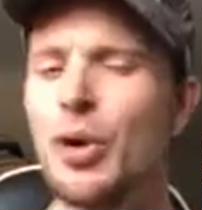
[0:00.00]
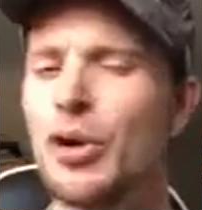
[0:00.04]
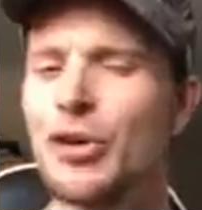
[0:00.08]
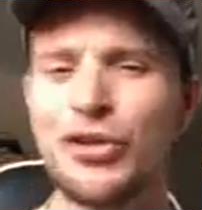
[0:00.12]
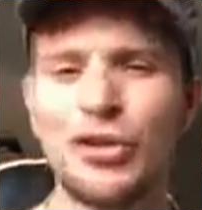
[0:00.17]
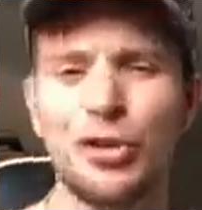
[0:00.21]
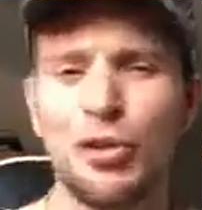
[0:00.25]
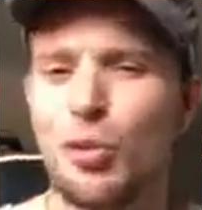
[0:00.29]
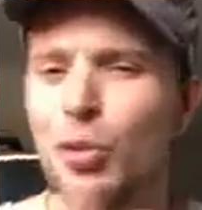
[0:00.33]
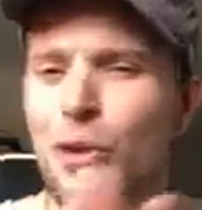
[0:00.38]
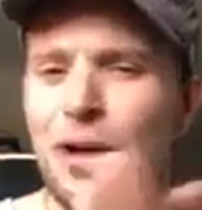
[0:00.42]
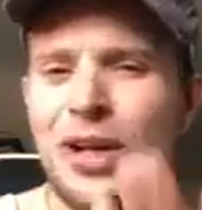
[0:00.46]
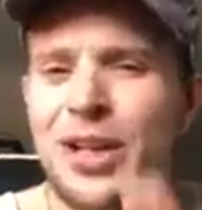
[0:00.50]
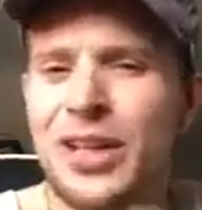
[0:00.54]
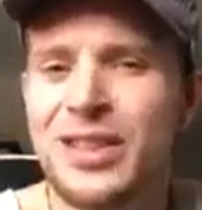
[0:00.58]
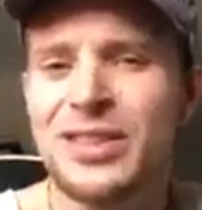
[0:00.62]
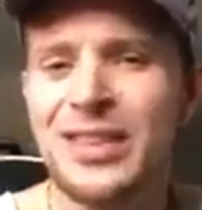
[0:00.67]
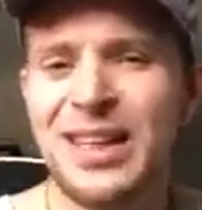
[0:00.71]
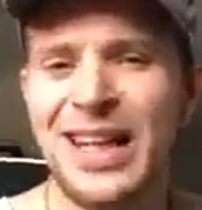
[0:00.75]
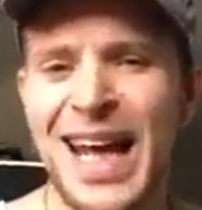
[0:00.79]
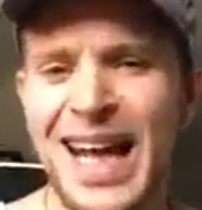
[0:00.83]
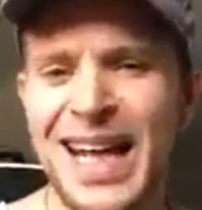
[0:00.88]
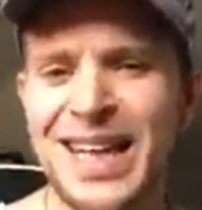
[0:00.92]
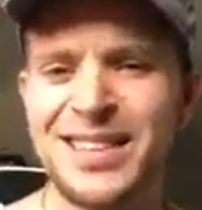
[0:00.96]
What's the
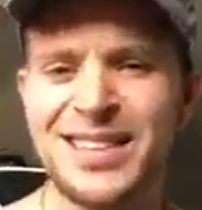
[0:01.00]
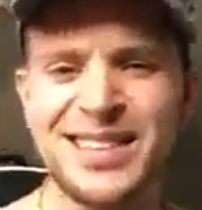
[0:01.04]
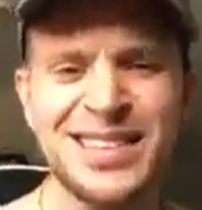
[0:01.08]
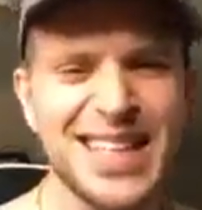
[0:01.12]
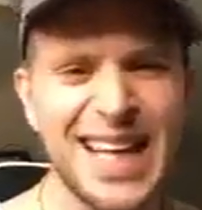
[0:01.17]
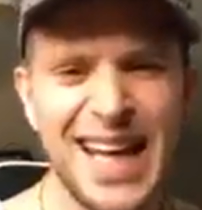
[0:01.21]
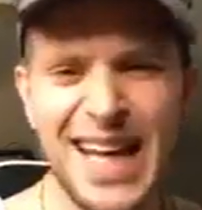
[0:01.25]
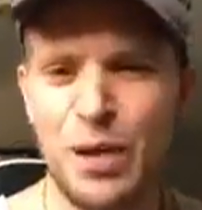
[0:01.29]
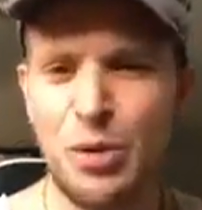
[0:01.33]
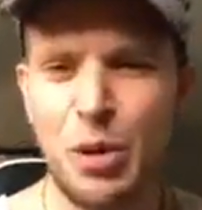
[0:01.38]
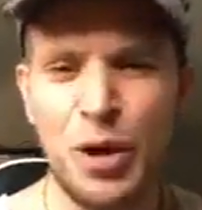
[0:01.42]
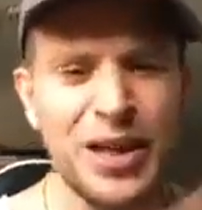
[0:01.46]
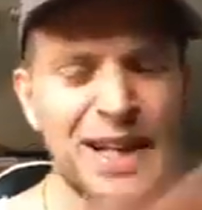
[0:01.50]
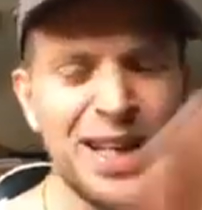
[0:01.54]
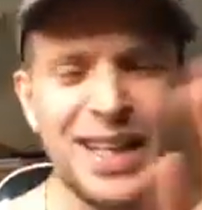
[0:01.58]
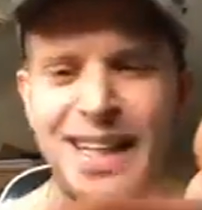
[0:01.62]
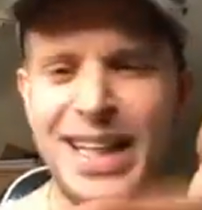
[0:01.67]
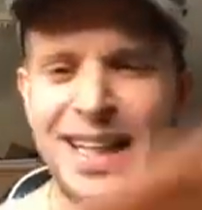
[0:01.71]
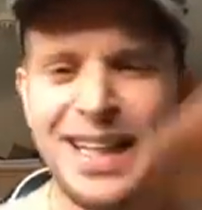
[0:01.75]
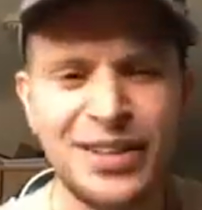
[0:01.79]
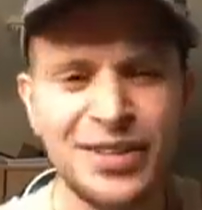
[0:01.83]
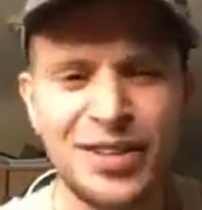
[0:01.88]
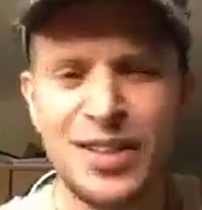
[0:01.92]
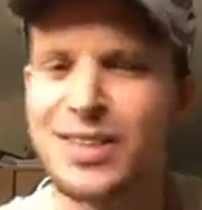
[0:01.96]
worst? Lads, say what
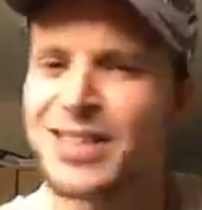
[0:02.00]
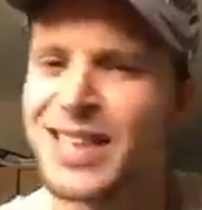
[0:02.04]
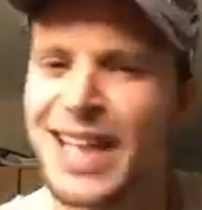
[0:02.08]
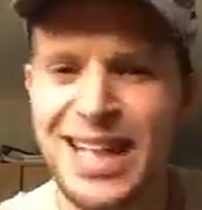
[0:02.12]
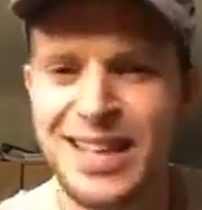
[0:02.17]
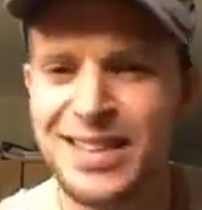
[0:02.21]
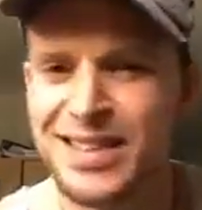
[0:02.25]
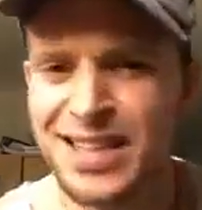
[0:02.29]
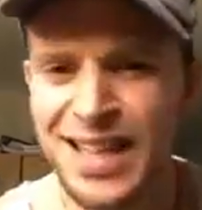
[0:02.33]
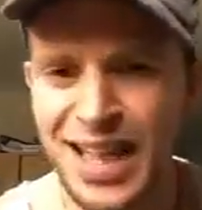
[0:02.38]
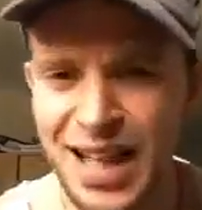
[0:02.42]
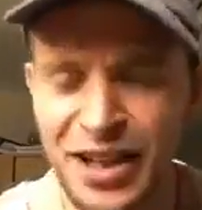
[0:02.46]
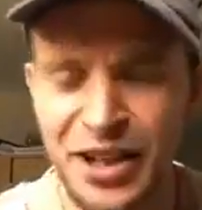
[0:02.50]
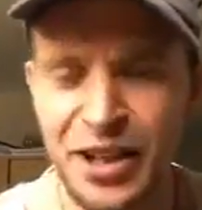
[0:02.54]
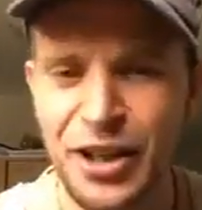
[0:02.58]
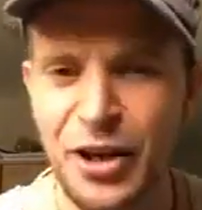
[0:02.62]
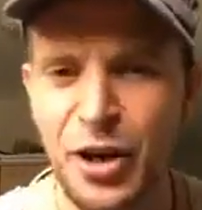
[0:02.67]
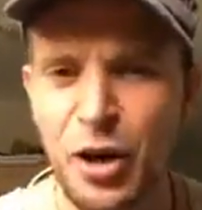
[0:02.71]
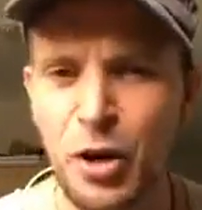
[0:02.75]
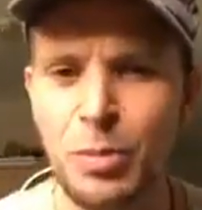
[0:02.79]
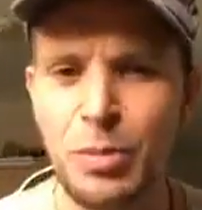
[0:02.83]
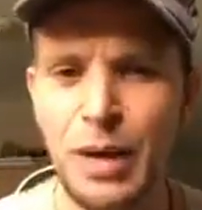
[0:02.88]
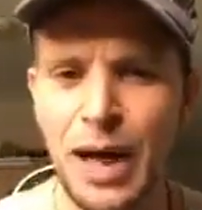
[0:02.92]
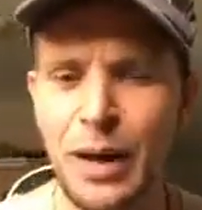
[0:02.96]
you need to say to that
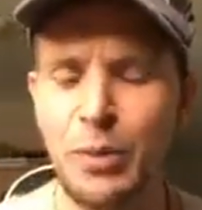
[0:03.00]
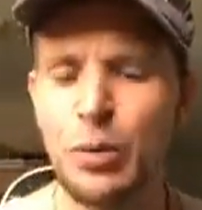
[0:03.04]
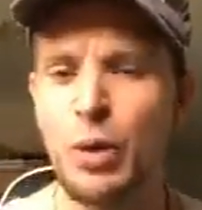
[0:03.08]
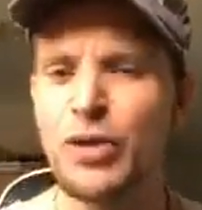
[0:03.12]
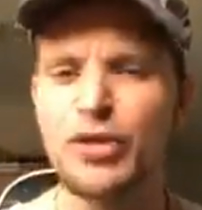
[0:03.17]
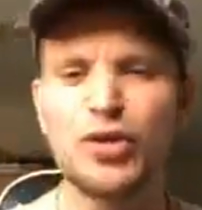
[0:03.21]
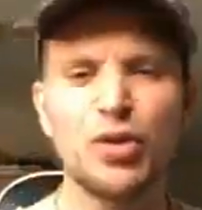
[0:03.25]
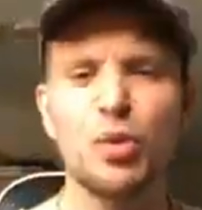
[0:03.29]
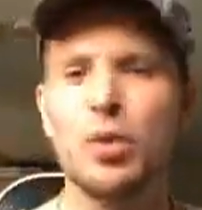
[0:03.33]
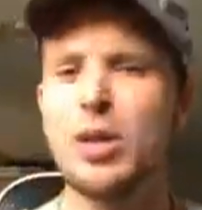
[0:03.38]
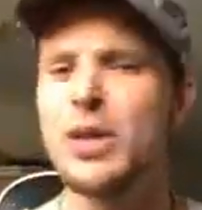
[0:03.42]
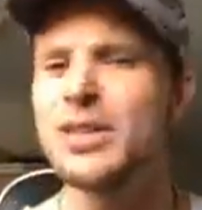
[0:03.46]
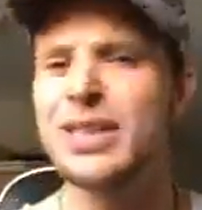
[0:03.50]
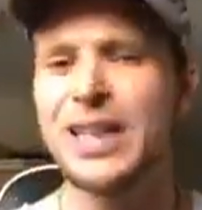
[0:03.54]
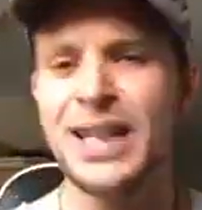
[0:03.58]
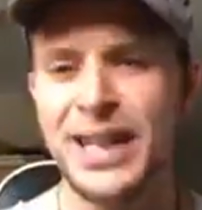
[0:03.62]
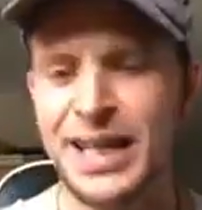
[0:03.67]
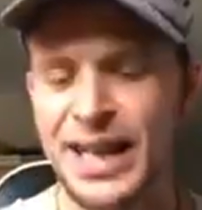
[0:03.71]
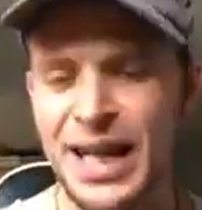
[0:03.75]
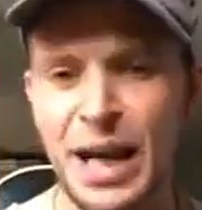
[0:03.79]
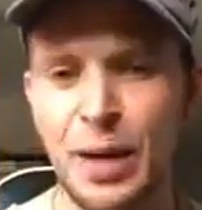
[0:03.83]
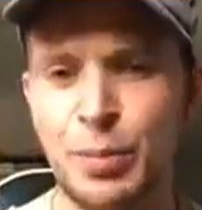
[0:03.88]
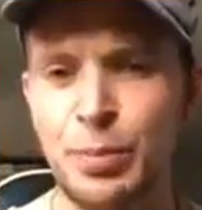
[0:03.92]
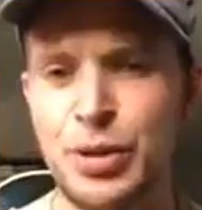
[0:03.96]
girl, man. What's the worst
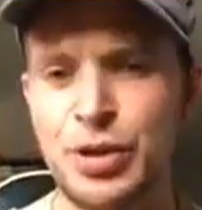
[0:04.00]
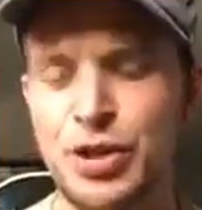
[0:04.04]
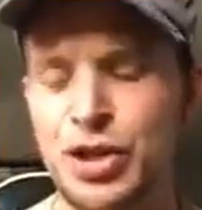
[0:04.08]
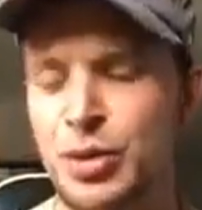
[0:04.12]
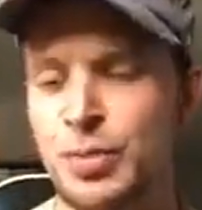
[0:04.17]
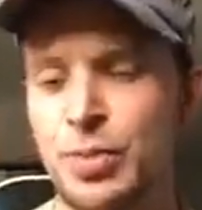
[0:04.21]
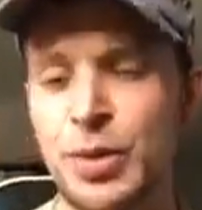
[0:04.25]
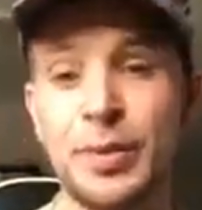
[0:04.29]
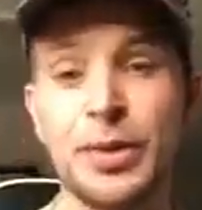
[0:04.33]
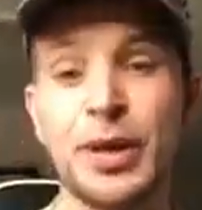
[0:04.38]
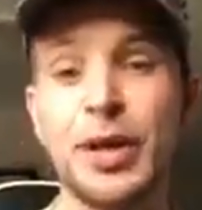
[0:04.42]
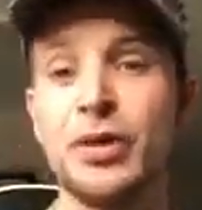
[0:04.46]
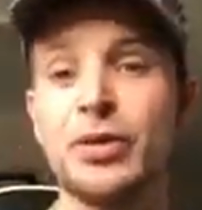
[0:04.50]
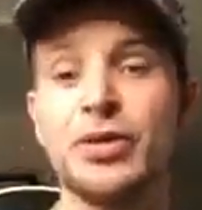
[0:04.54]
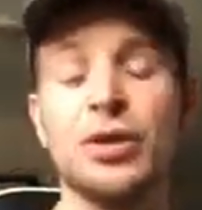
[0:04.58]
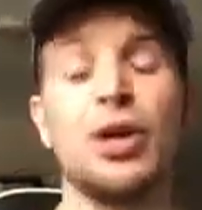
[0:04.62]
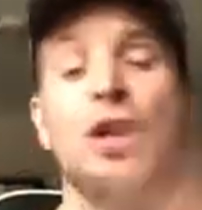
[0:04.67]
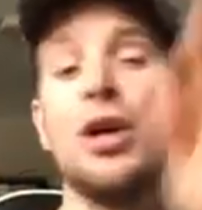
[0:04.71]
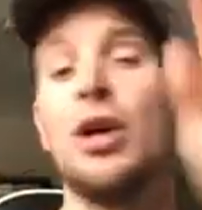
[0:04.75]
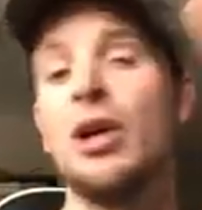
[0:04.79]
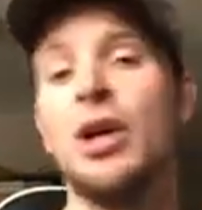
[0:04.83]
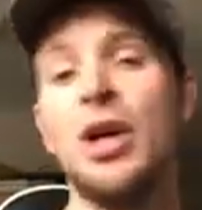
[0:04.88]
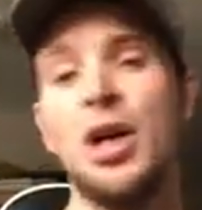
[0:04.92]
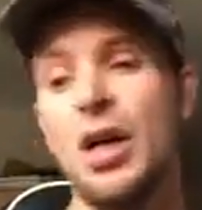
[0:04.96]
that could happen? She probably goes,
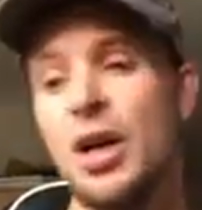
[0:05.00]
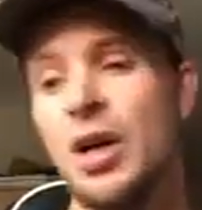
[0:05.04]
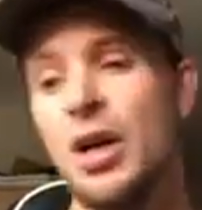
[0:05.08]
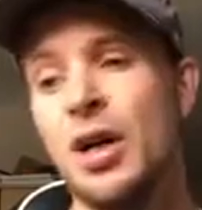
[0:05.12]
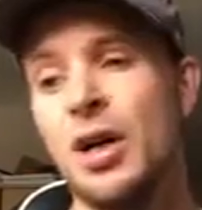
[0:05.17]
oh,